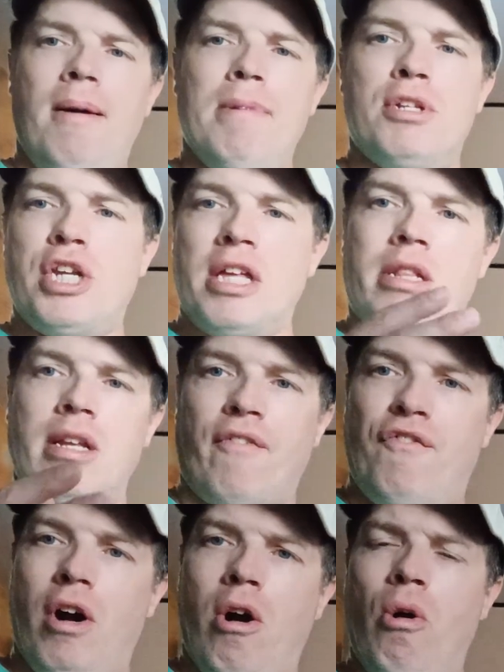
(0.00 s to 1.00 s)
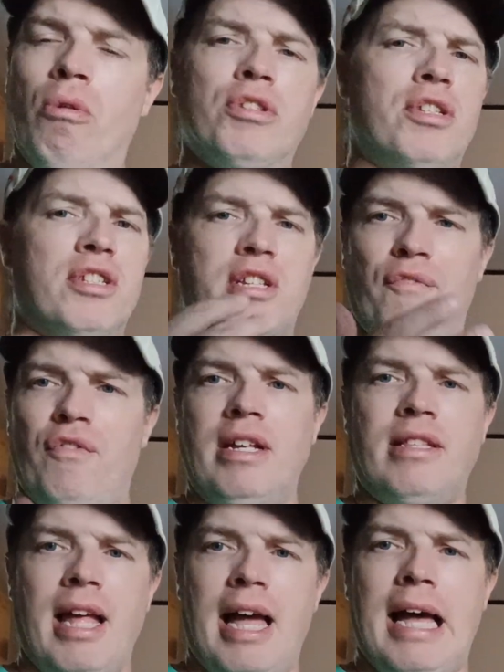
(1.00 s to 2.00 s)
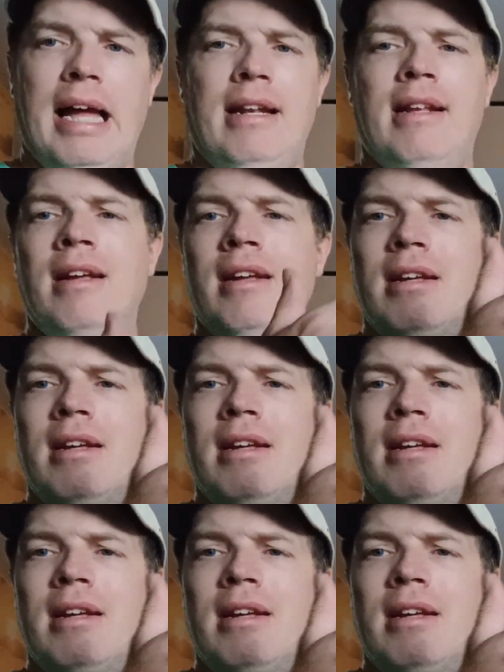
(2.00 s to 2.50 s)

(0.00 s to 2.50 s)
Majestic phones and stuff like that.